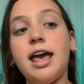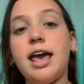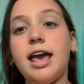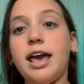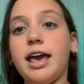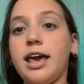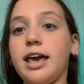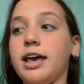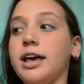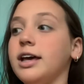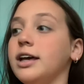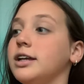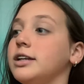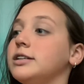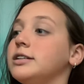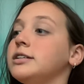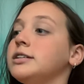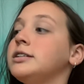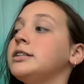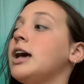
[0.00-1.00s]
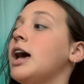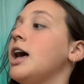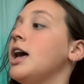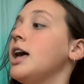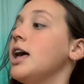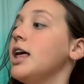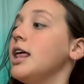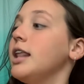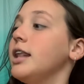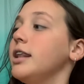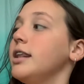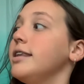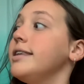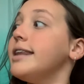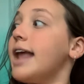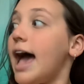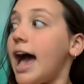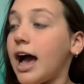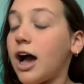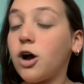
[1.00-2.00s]
And
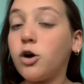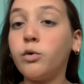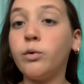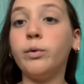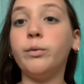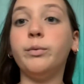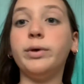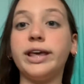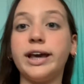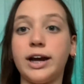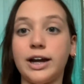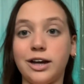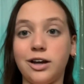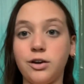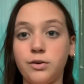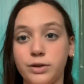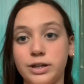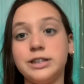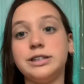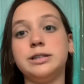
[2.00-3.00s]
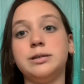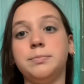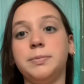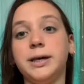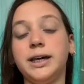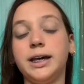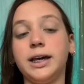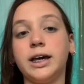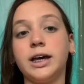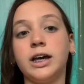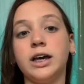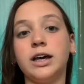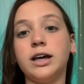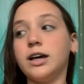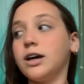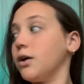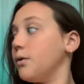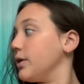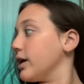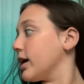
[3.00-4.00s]
now we are going to be
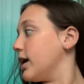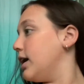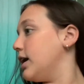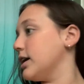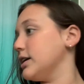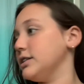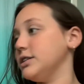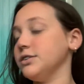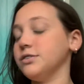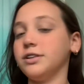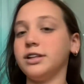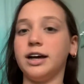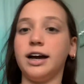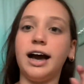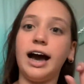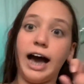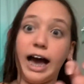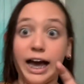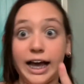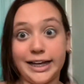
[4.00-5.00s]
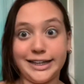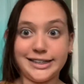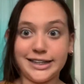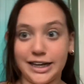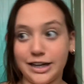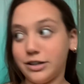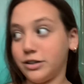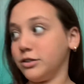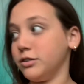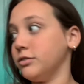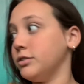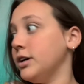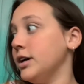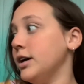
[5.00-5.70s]
going on to the eyeshadow